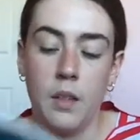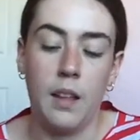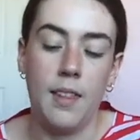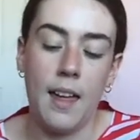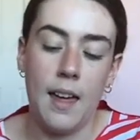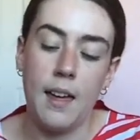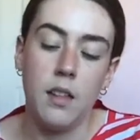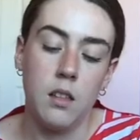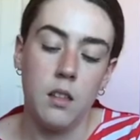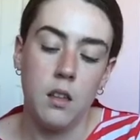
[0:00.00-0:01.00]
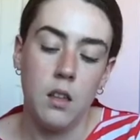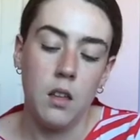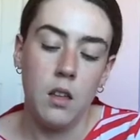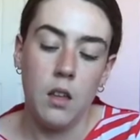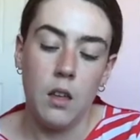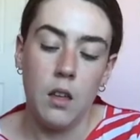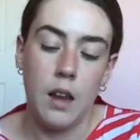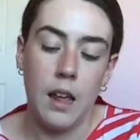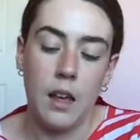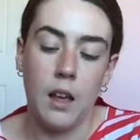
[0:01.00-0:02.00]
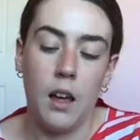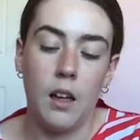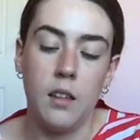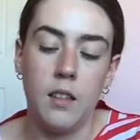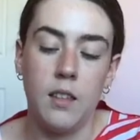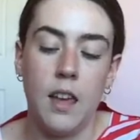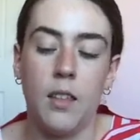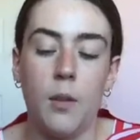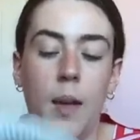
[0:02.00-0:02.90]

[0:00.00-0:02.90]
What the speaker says: like that, and then cut the other